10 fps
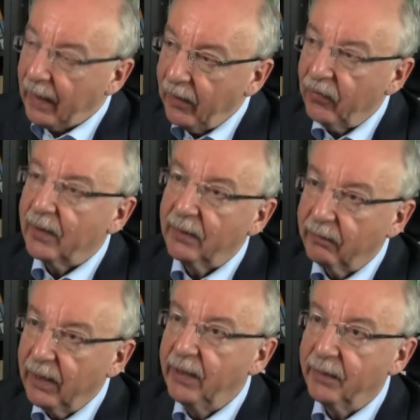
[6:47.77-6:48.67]
is that
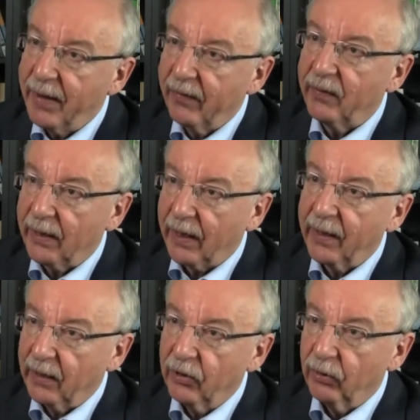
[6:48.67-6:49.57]
really the best thing
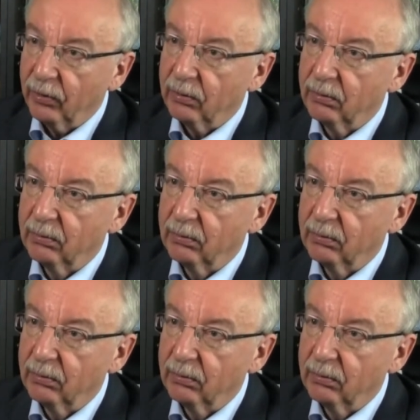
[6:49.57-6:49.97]
I can do,